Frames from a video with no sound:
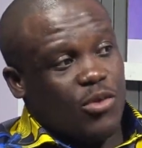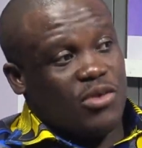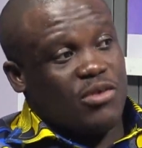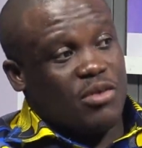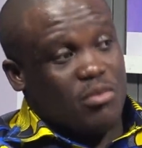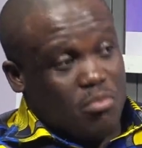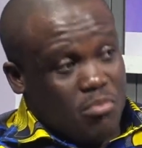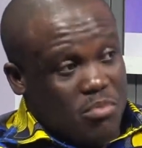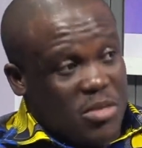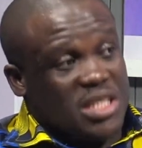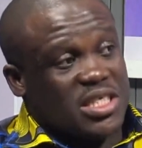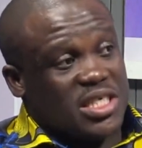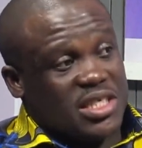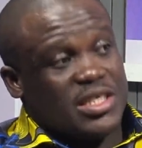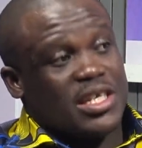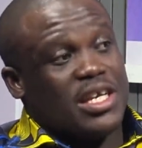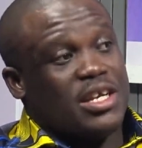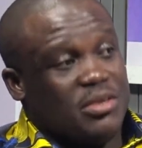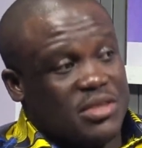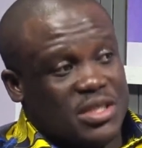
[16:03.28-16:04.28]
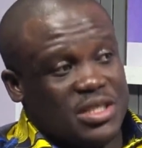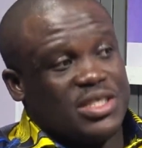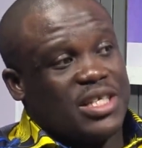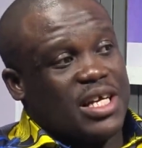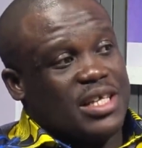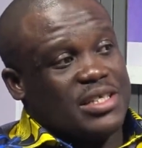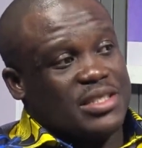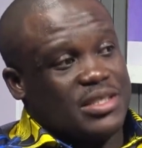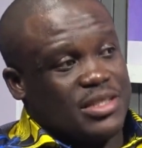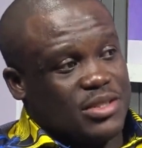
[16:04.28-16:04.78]
one of the major security
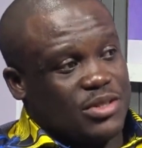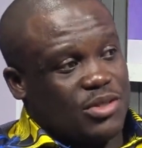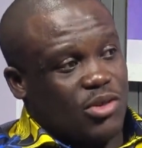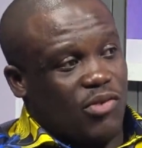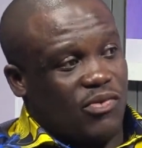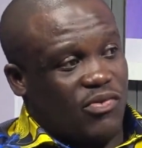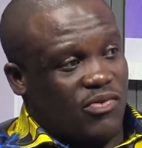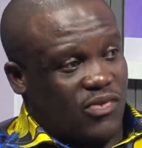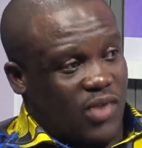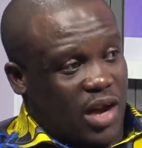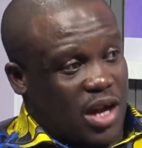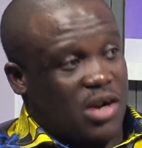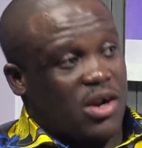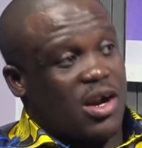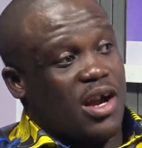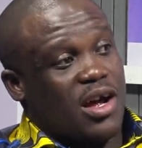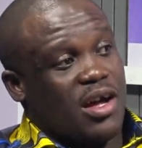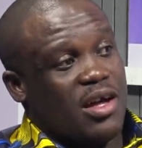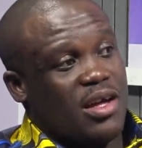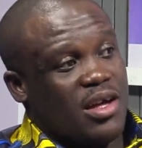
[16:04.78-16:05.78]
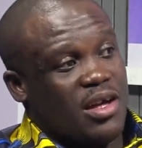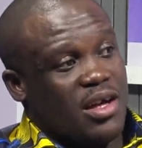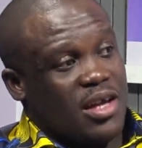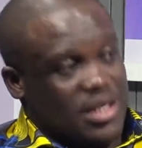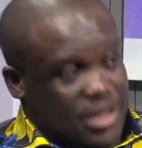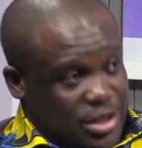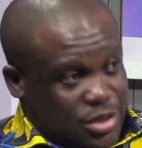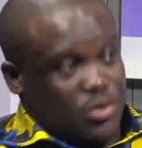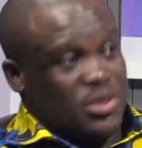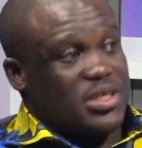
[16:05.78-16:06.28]
challenges of Accra
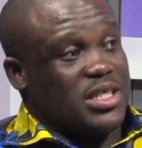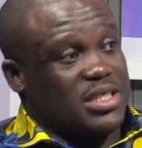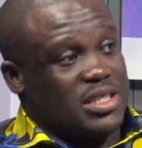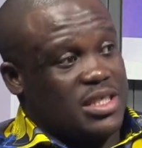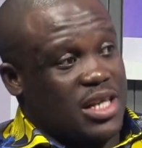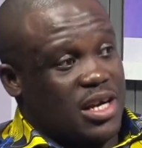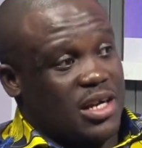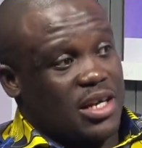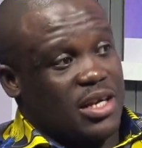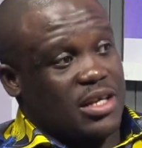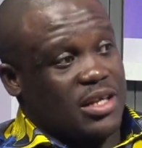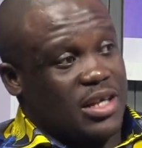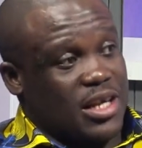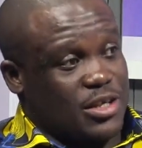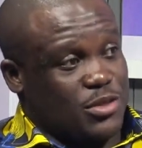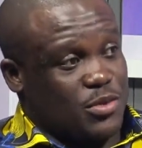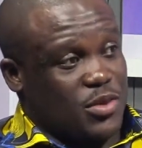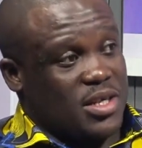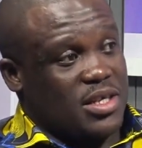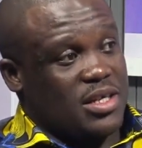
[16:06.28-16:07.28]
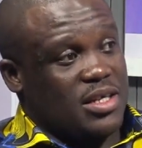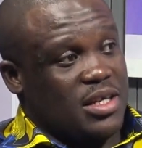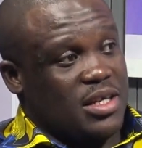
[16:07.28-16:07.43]
is situated in, in Kasoa.